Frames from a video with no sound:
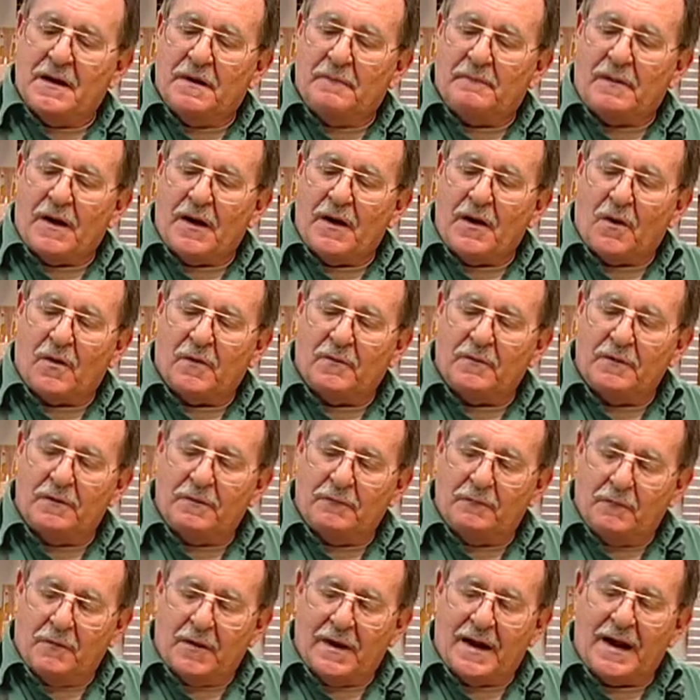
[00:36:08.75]

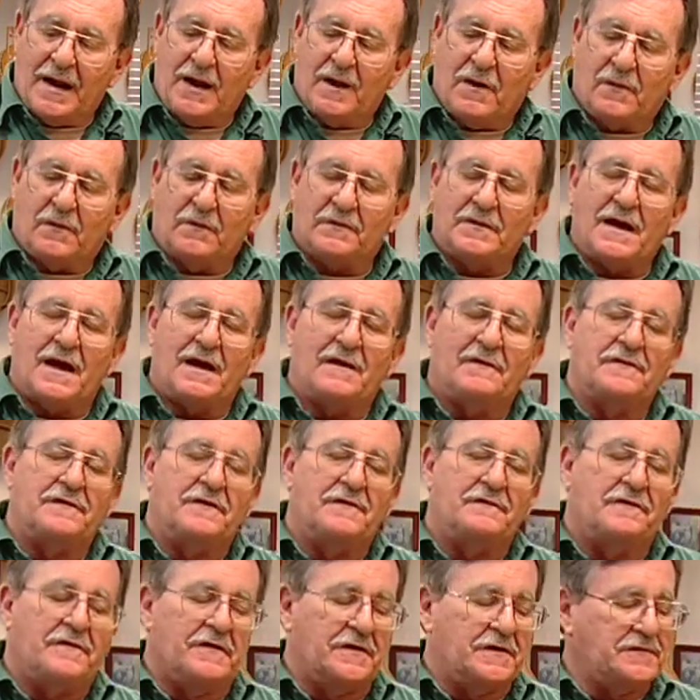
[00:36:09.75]
When I hold down the
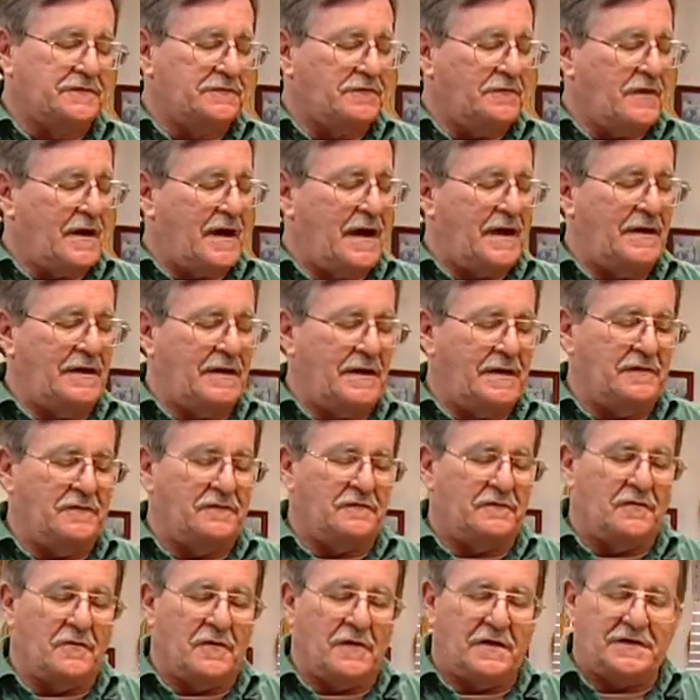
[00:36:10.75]
1st fret and the
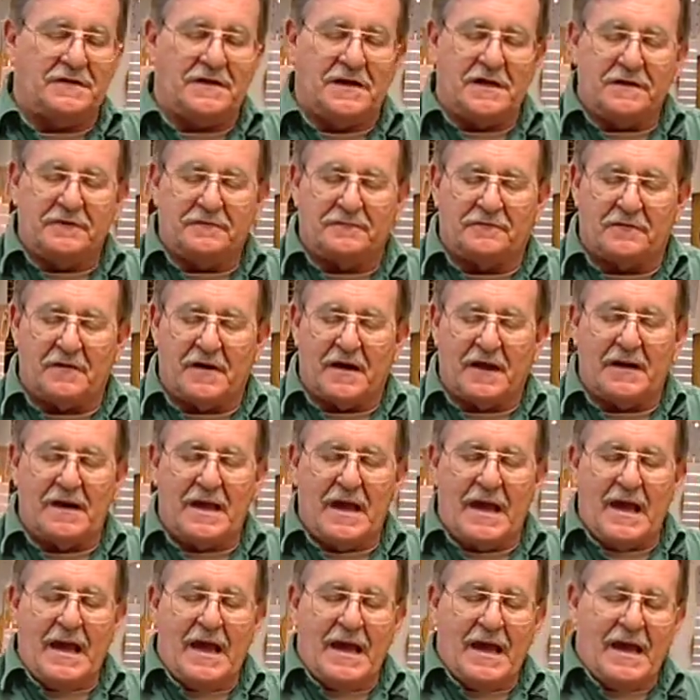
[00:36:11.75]
14th fret,
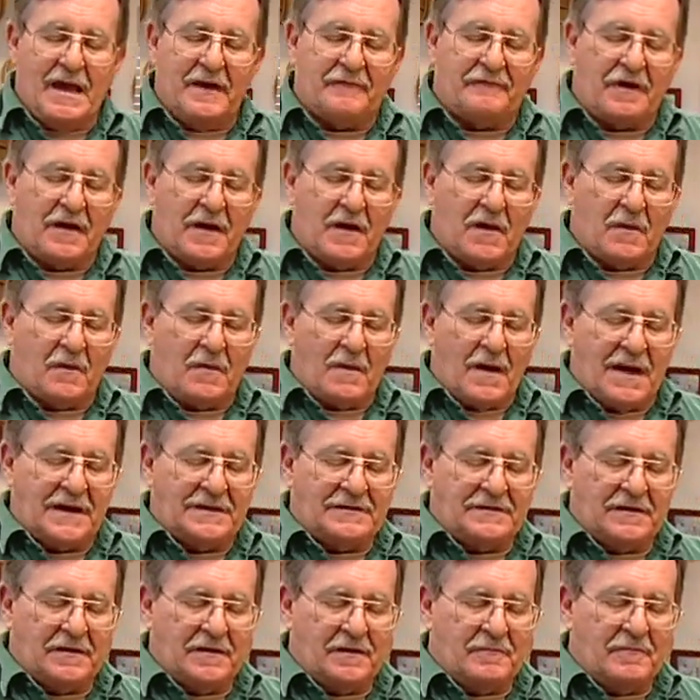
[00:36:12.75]
if I go right
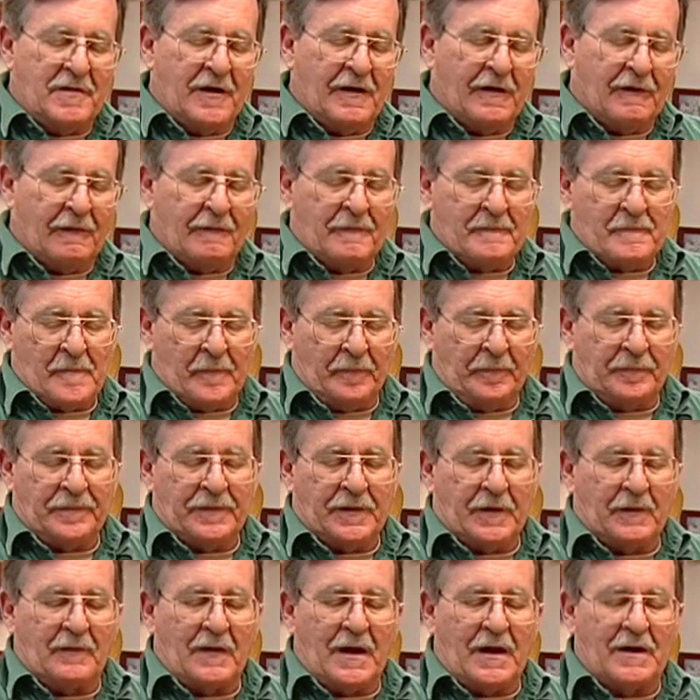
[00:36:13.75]
to the middle,
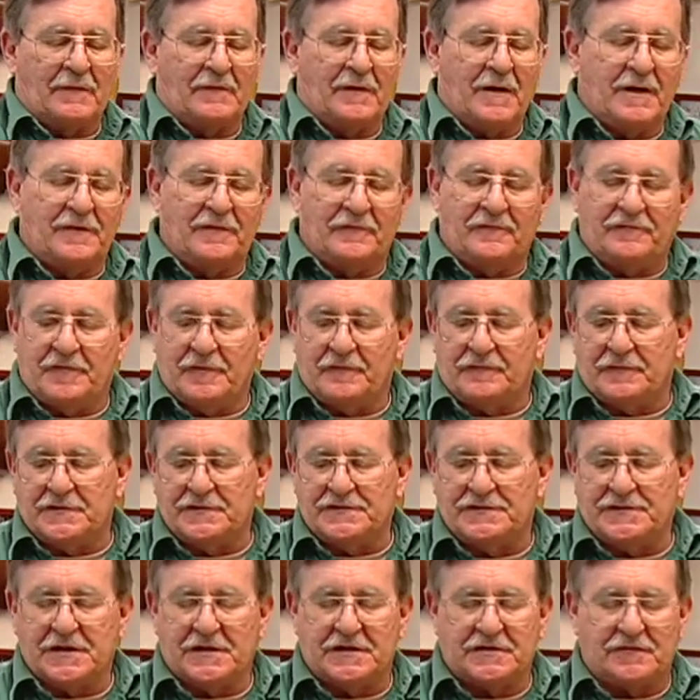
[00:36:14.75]
right around the 5th or
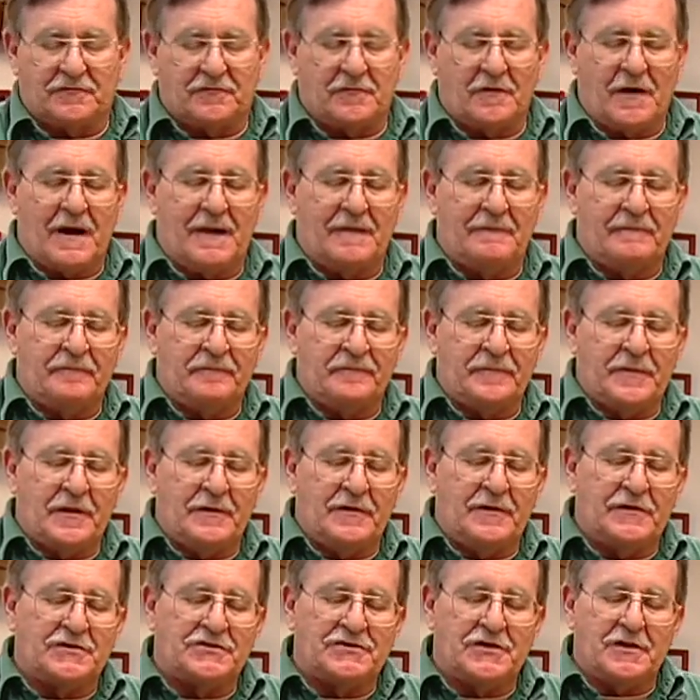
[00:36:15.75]
6th fret,
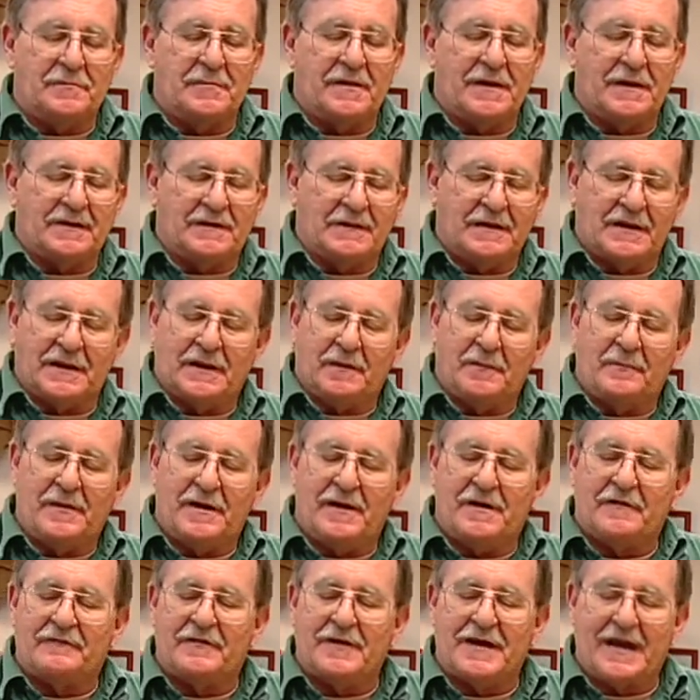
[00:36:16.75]
there should be a little
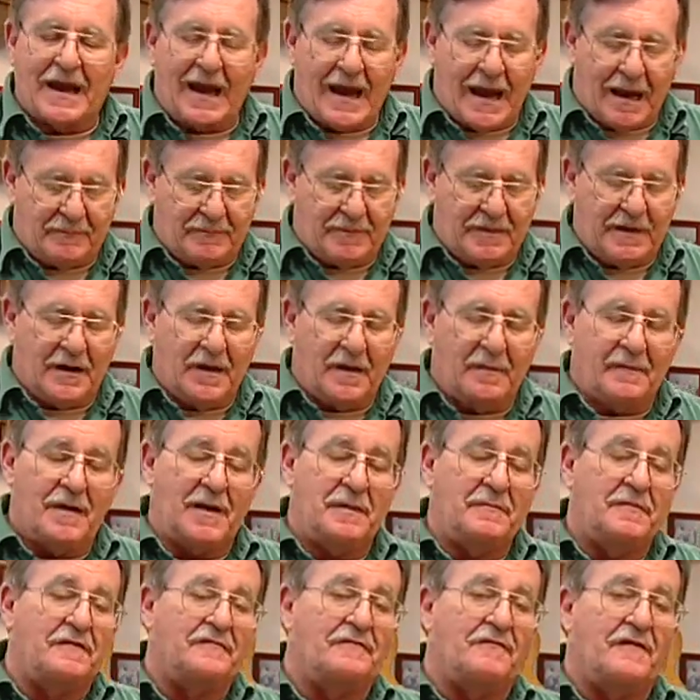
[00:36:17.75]
bit of a gap there,
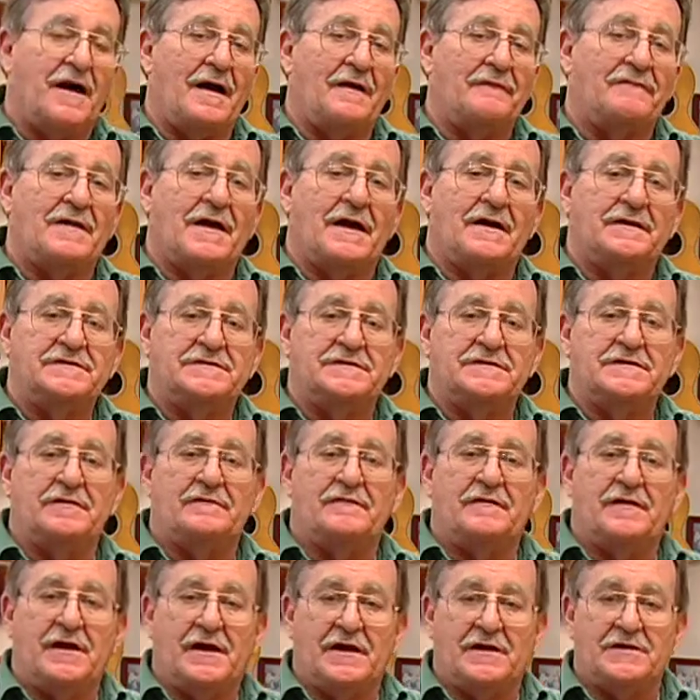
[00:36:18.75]
maybe 0.005 of
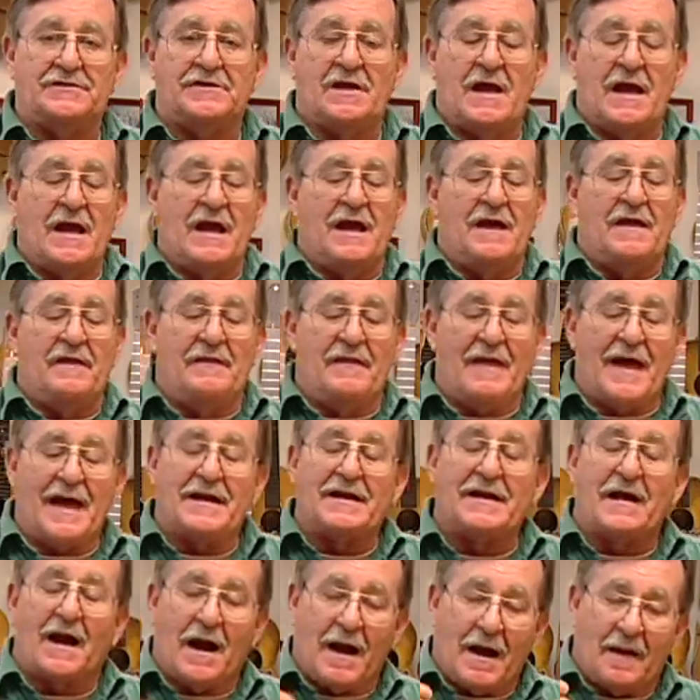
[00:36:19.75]
an inch,
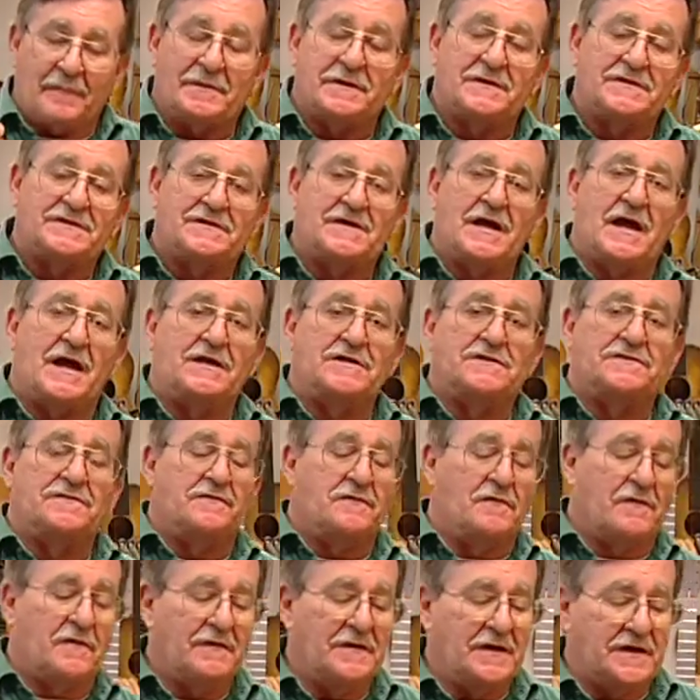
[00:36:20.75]
that compensates
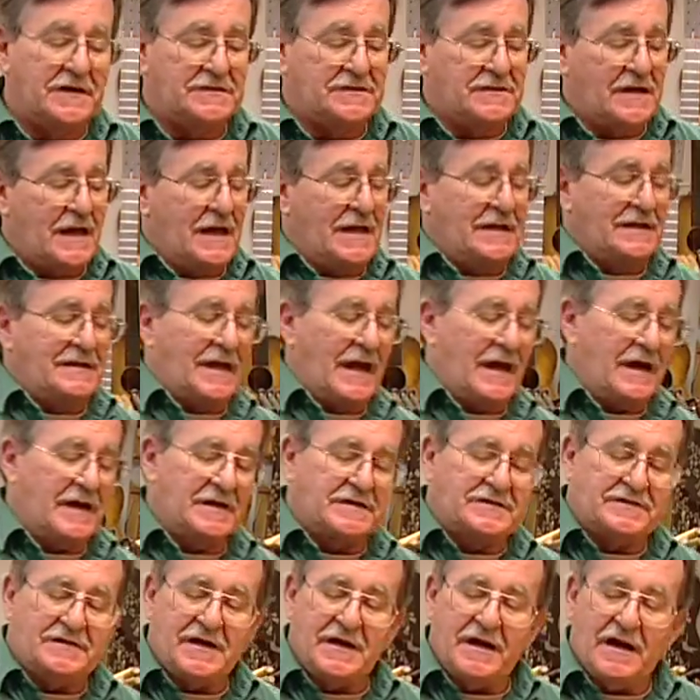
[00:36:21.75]
for this
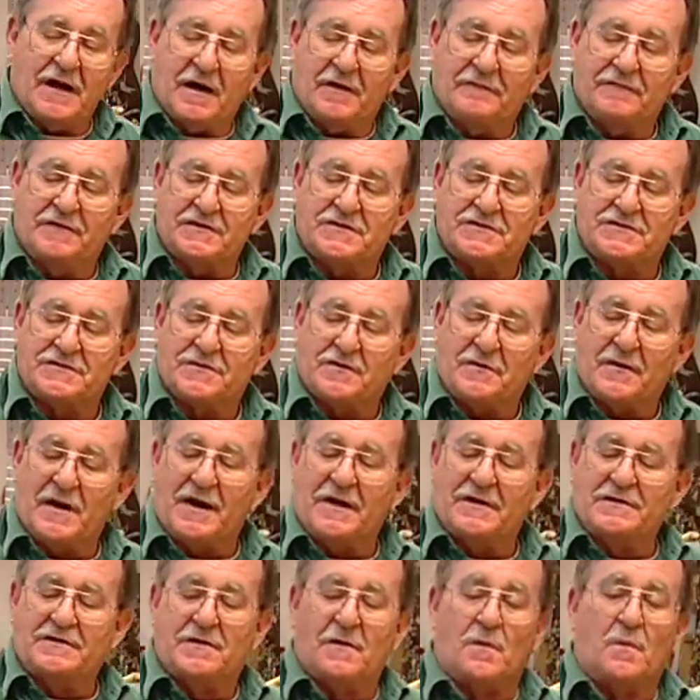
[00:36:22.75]
tendency of the
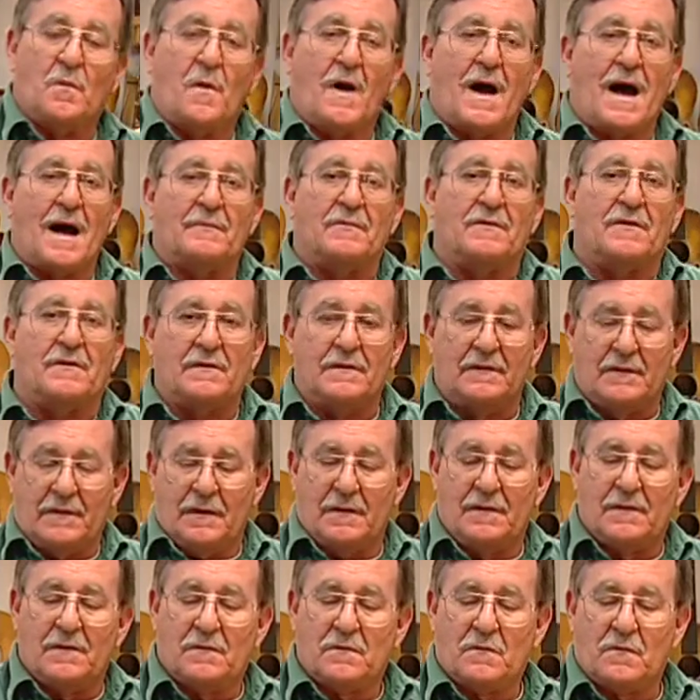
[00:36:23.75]
string to wobble
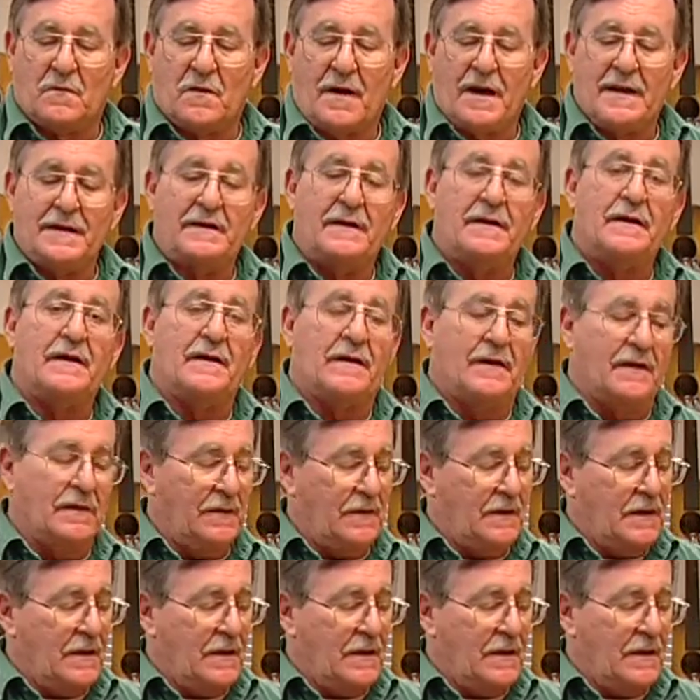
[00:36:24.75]
right here,